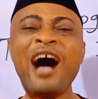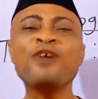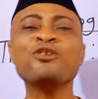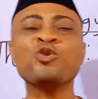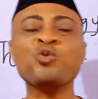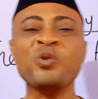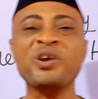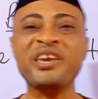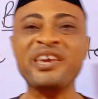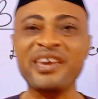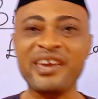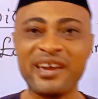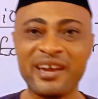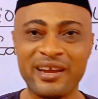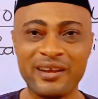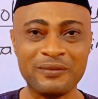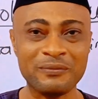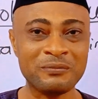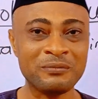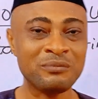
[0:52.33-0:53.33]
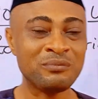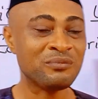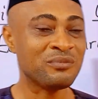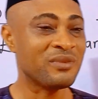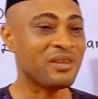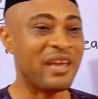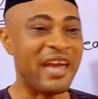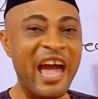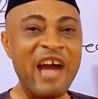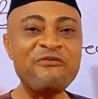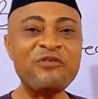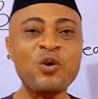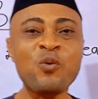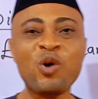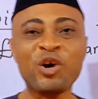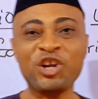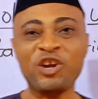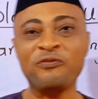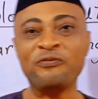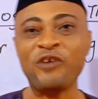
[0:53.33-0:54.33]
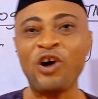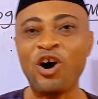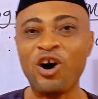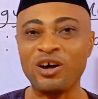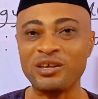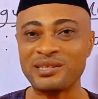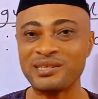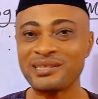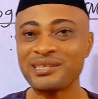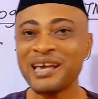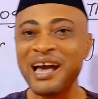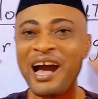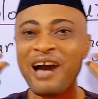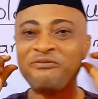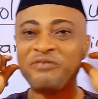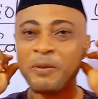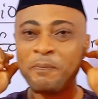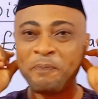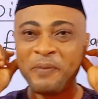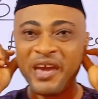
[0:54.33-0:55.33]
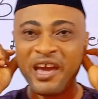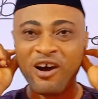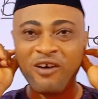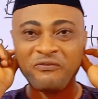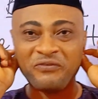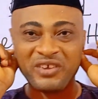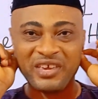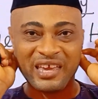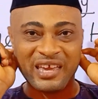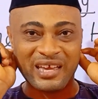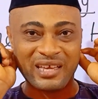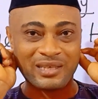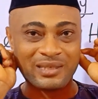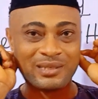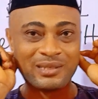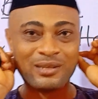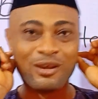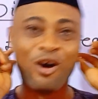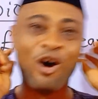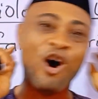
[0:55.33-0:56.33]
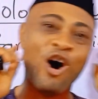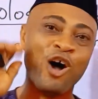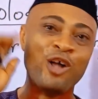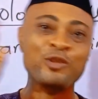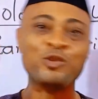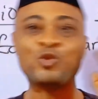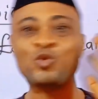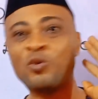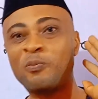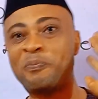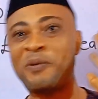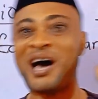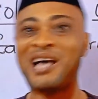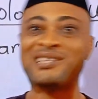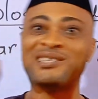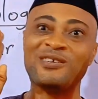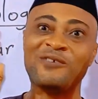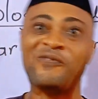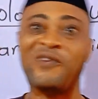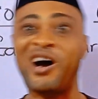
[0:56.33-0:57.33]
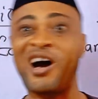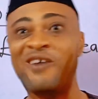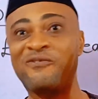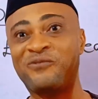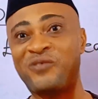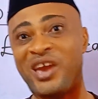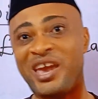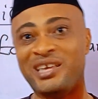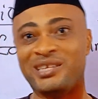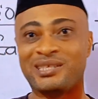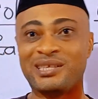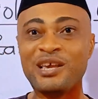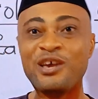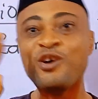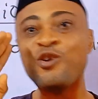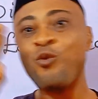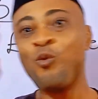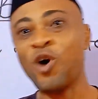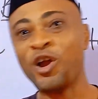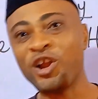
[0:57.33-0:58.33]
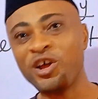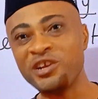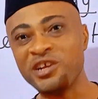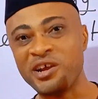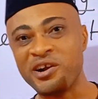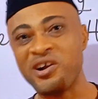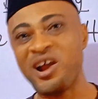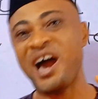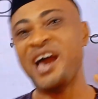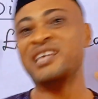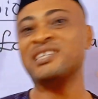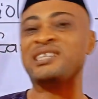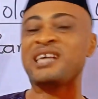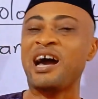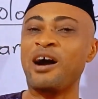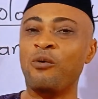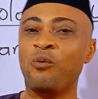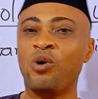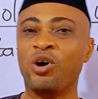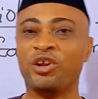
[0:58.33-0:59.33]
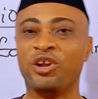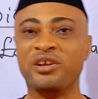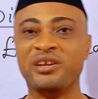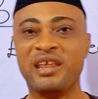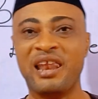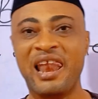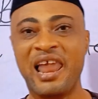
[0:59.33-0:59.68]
how do we hear? Every one of us have a pair of ears on two parts of our face, one on the right and one on the